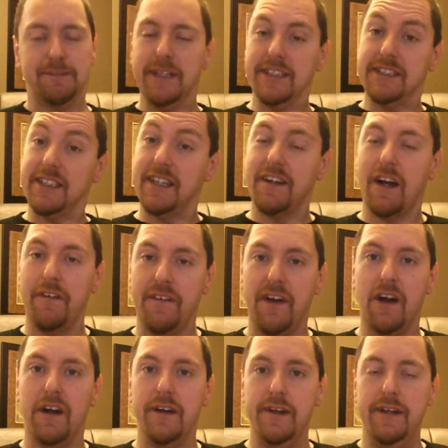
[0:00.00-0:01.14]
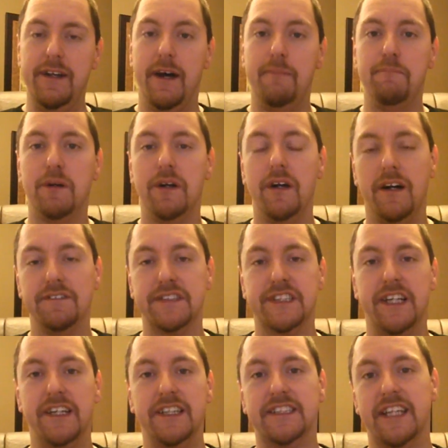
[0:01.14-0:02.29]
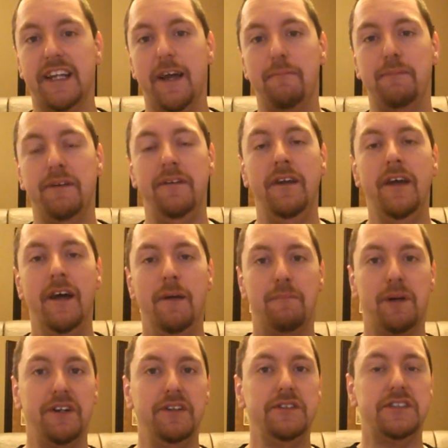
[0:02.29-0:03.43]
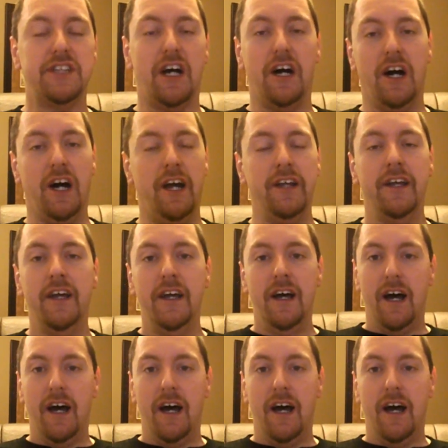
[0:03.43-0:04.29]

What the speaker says: Because there are a number of studies that have been produced on